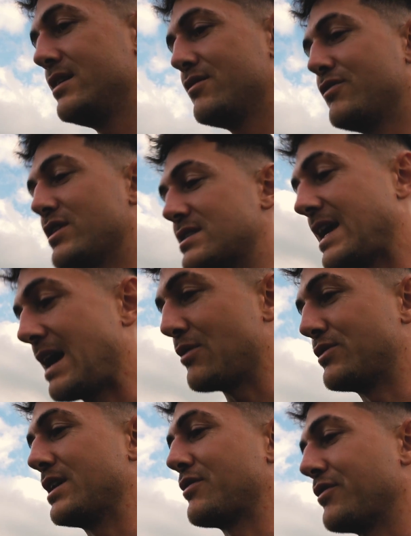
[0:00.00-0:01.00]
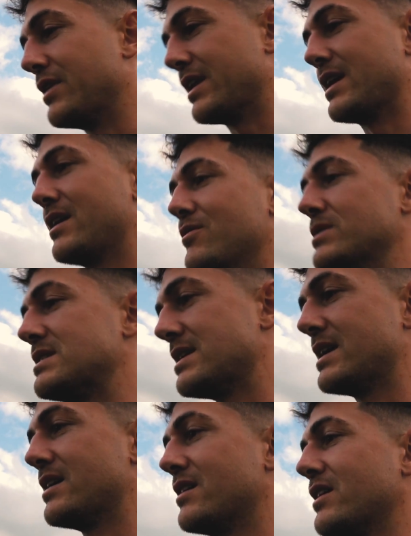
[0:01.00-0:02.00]
firstly how differently we see
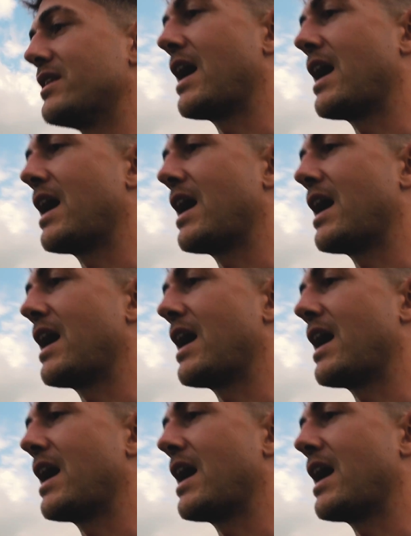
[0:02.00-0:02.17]
it, and